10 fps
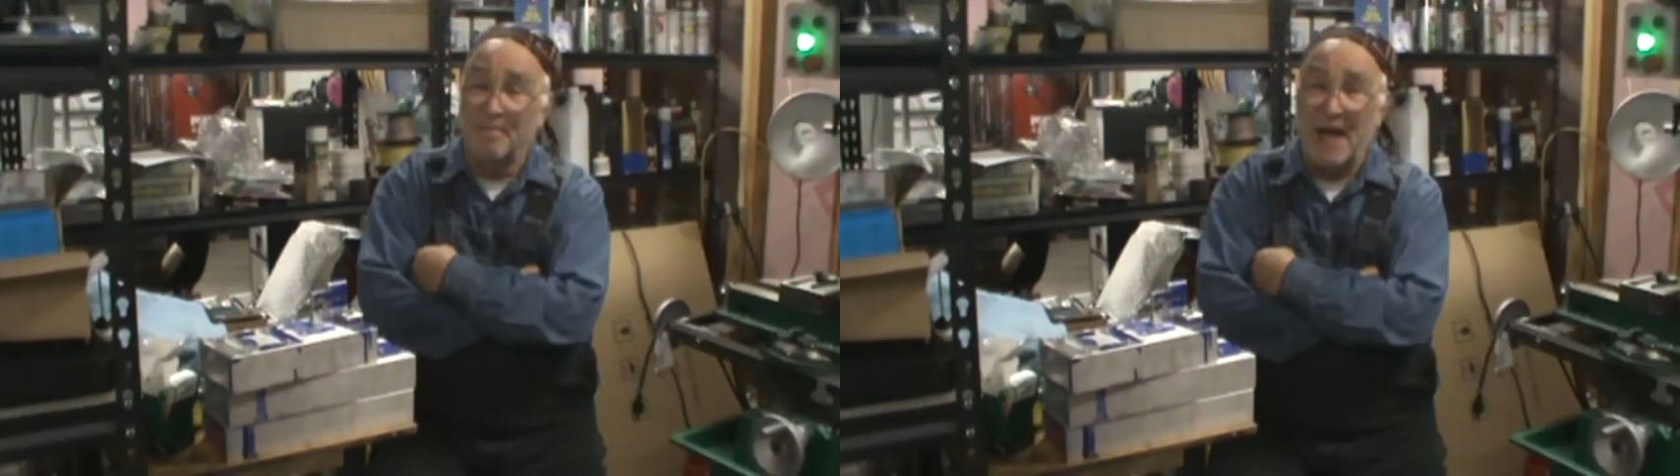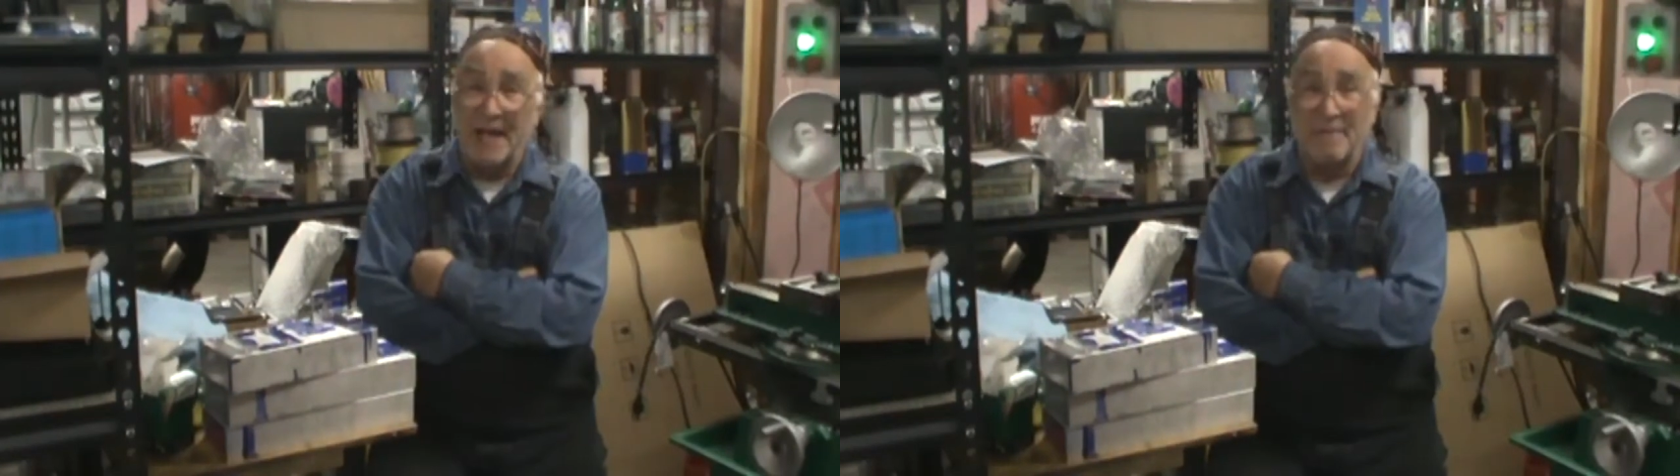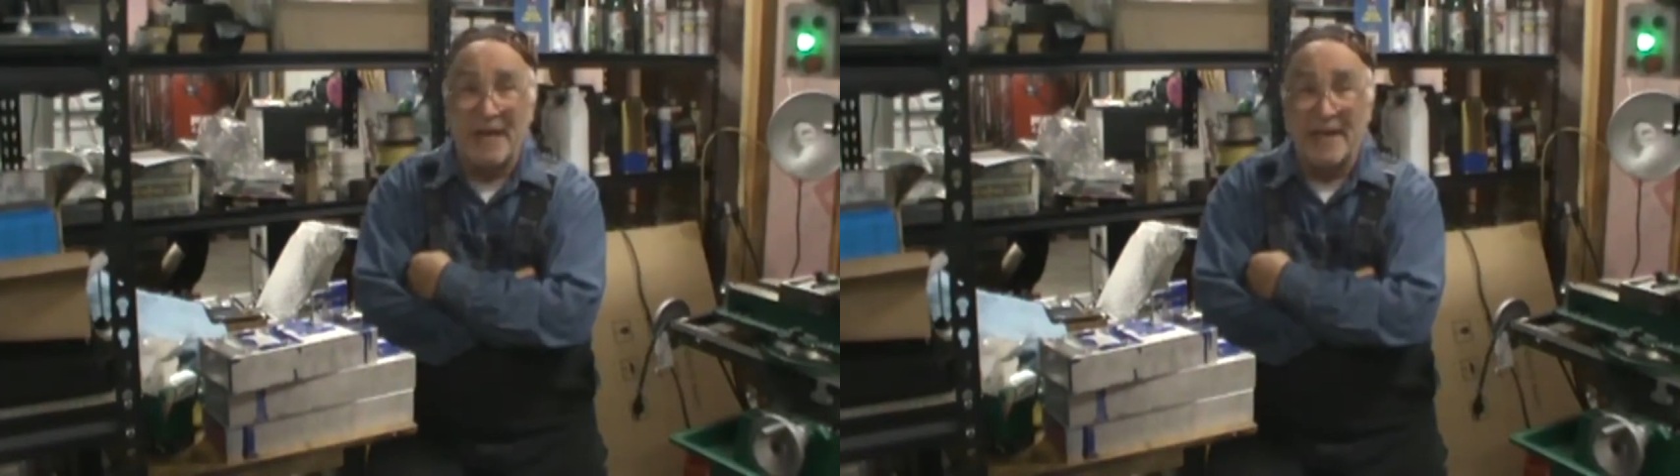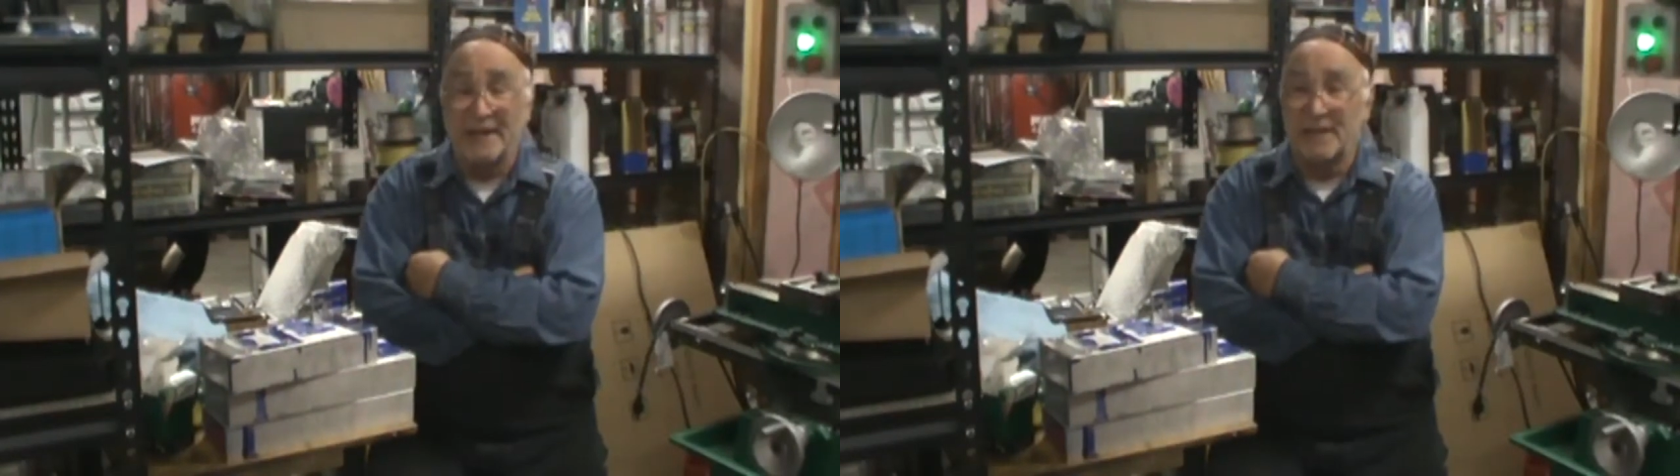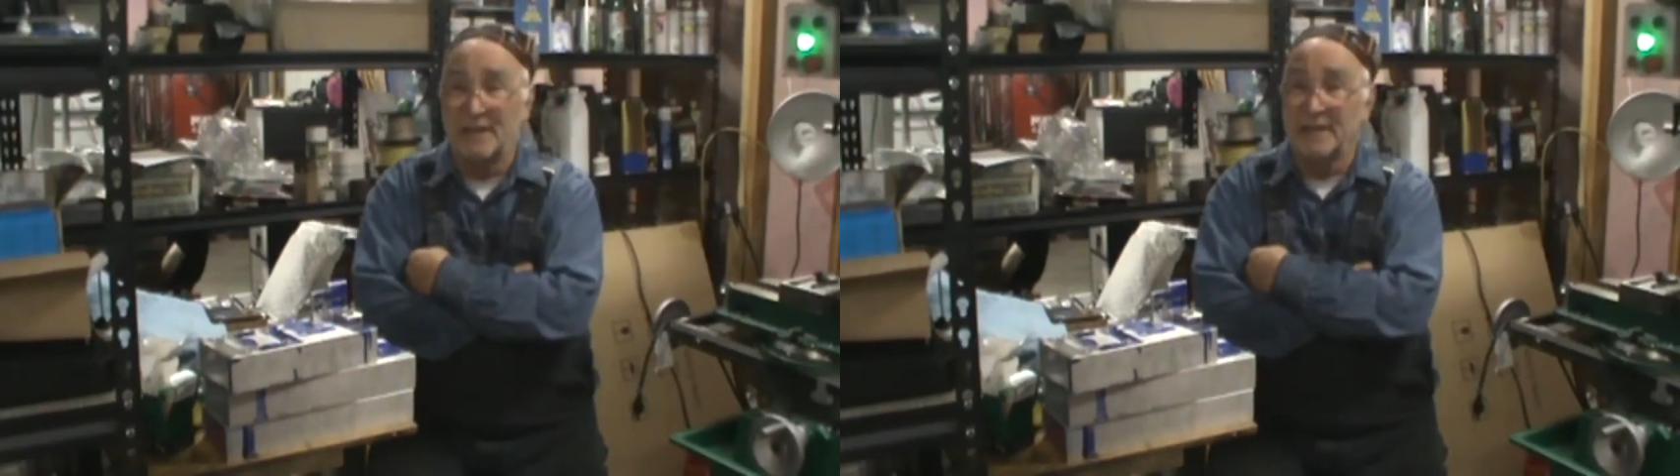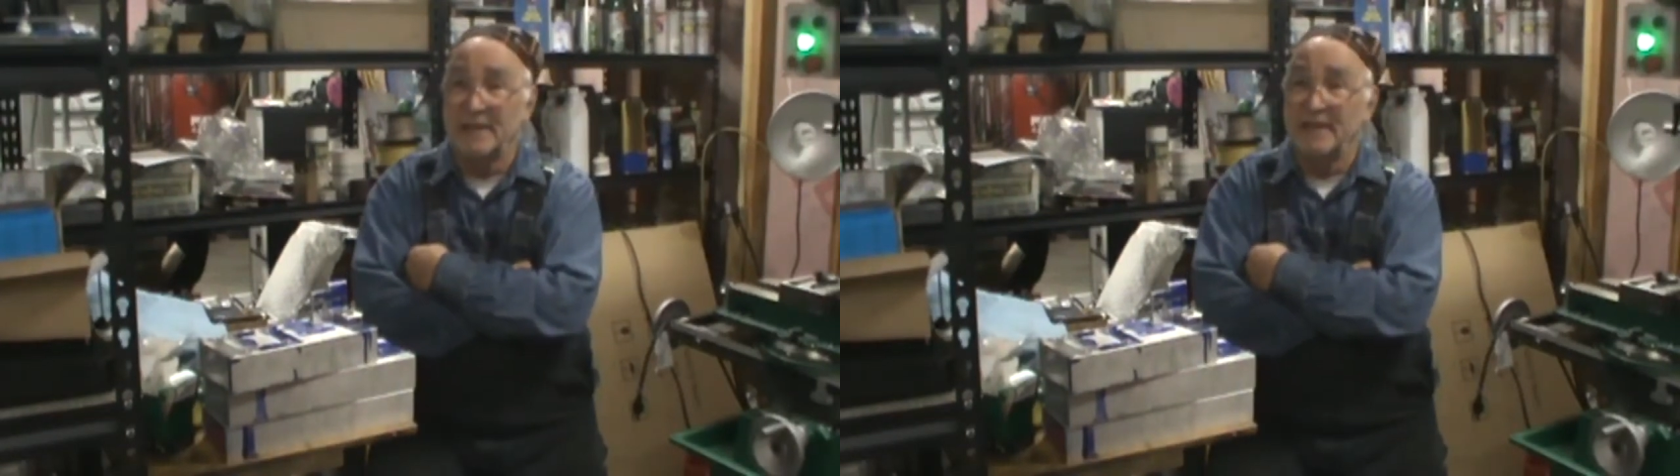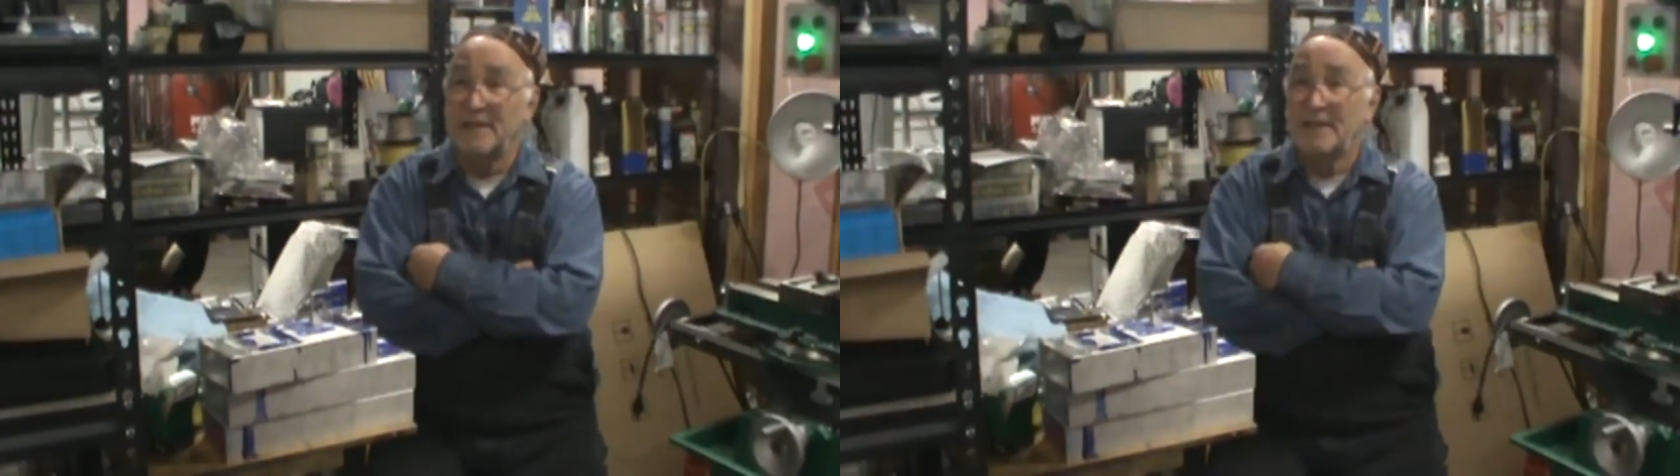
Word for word: back panel and